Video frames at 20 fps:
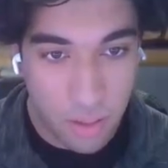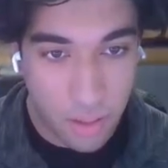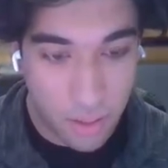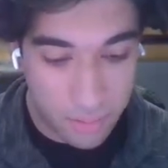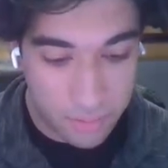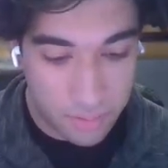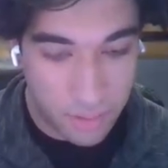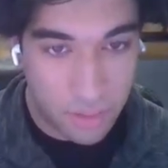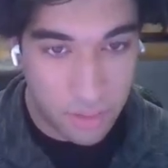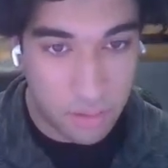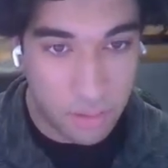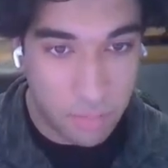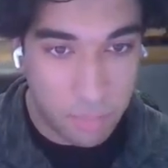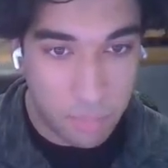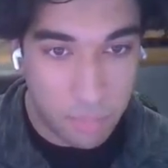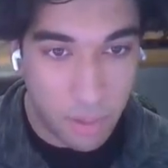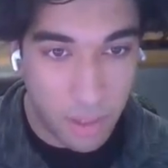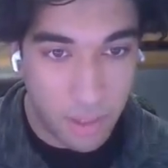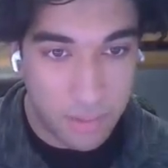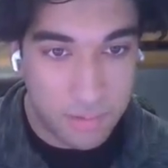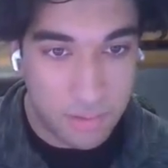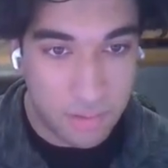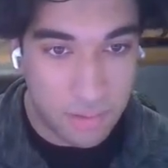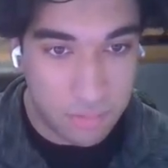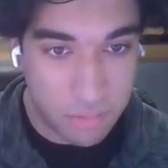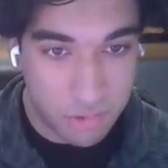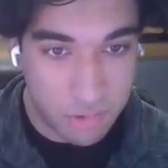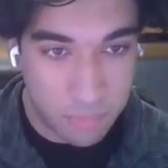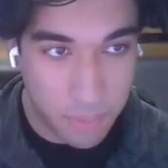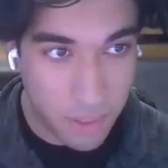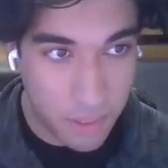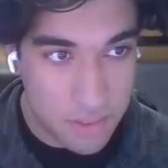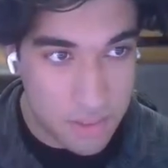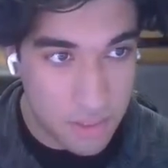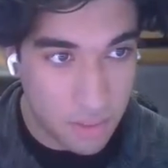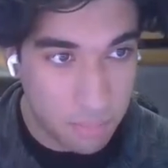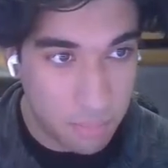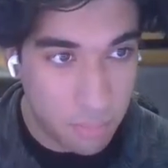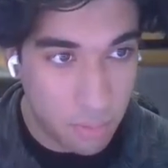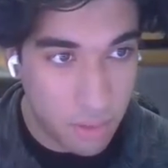And then price is
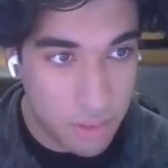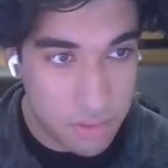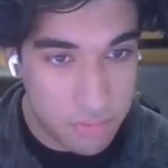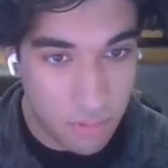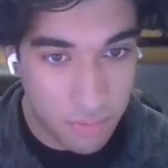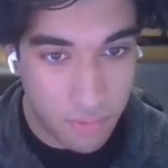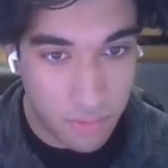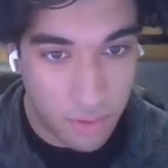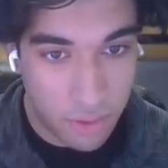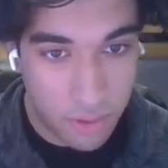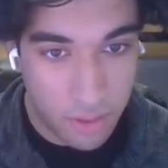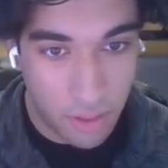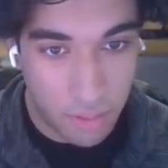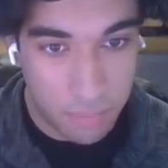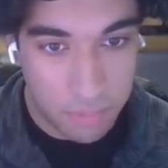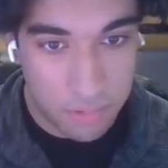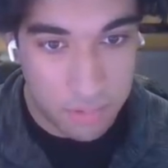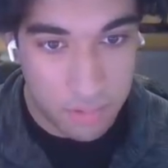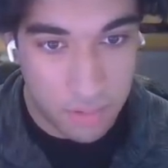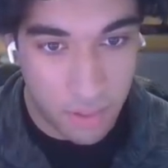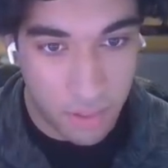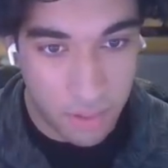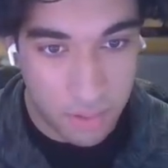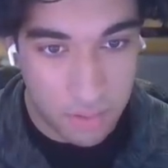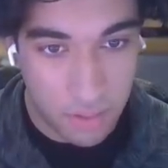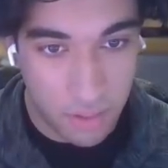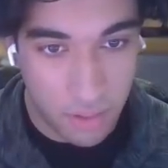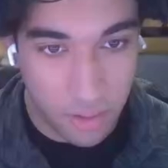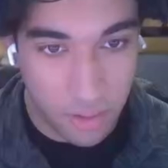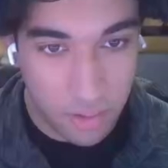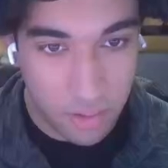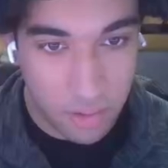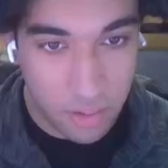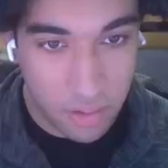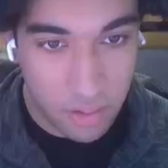respecting bullish fair value gaps like there,